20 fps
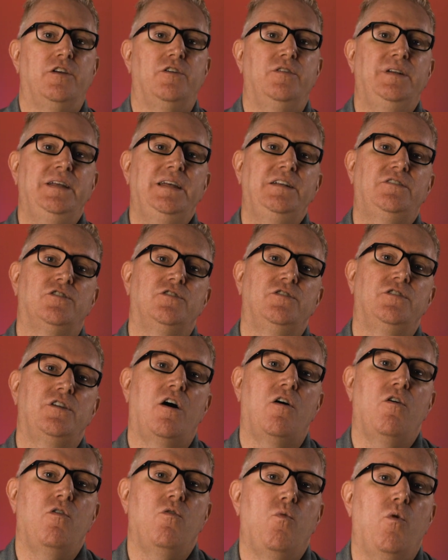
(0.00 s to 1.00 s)
You need to
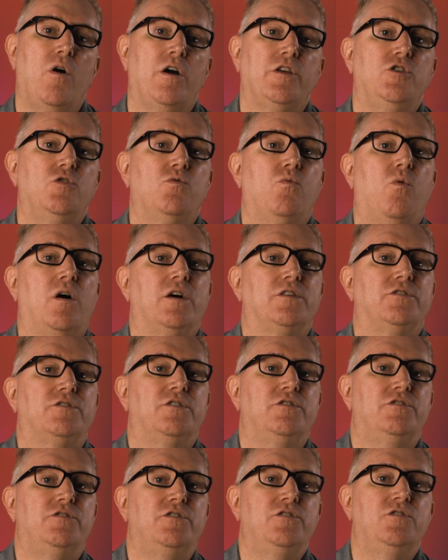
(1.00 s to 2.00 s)
know what you want
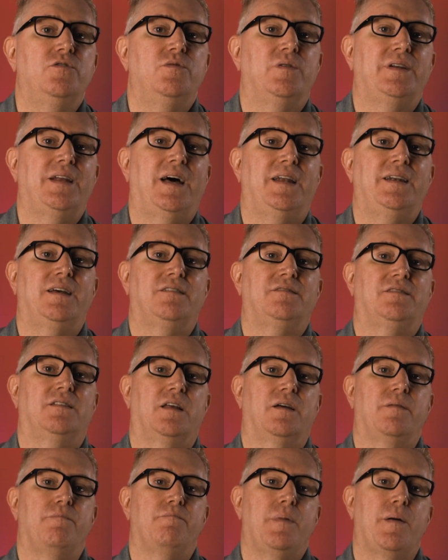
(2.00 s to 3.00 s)
to do and not
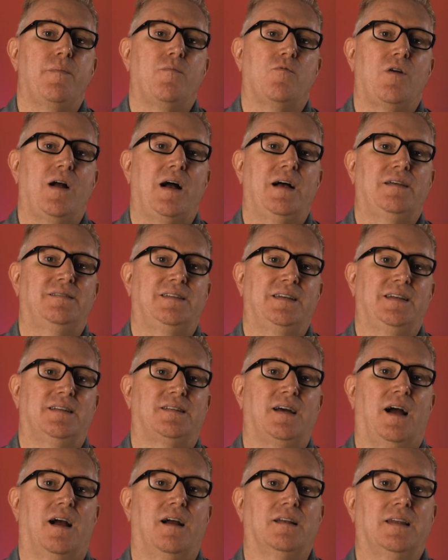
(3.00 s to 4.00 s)
necessarily memorize the
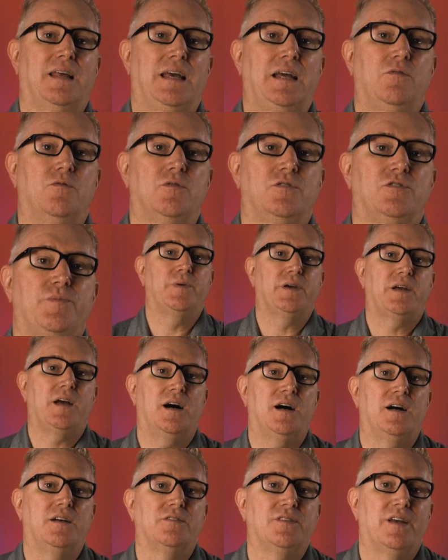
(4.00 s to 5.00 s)
entire language,
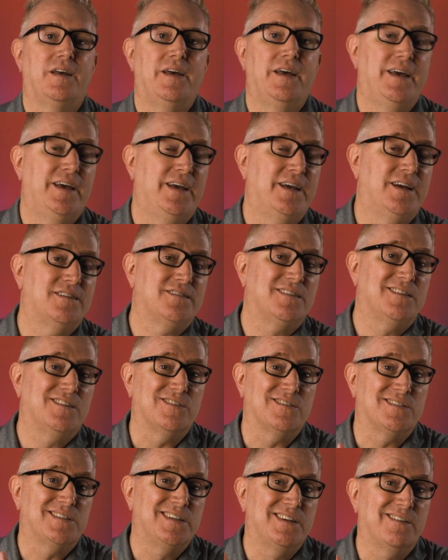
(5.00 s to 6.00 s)
because here's a
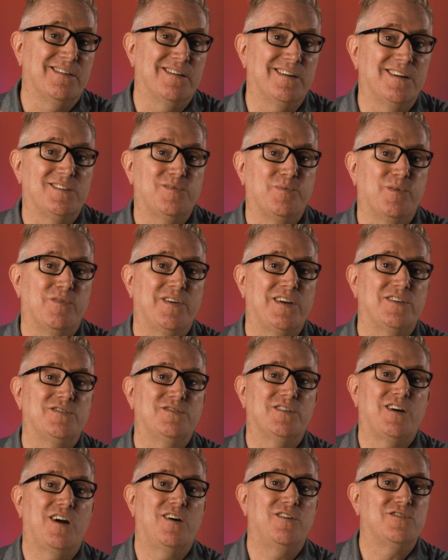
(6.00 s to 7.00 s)
little secret. Us
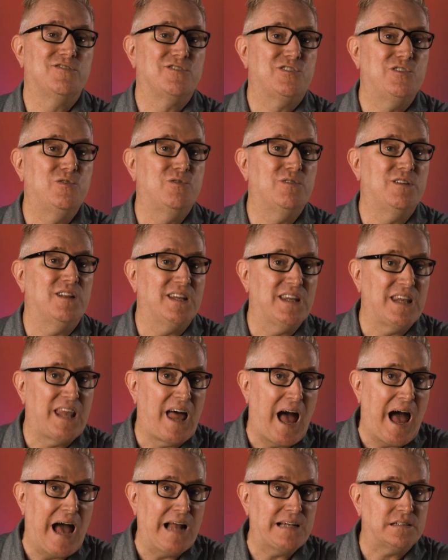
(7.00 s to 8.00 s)
professional coders Google a
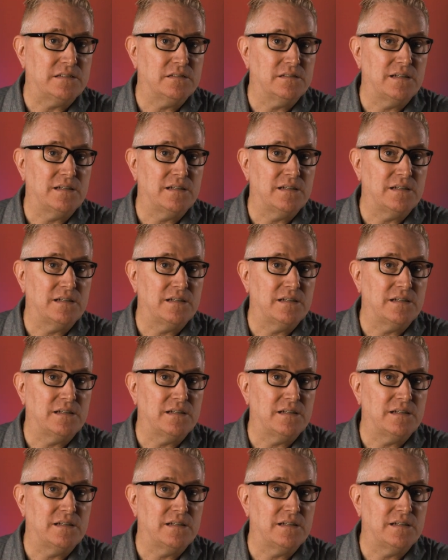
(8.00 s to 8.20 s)
lot.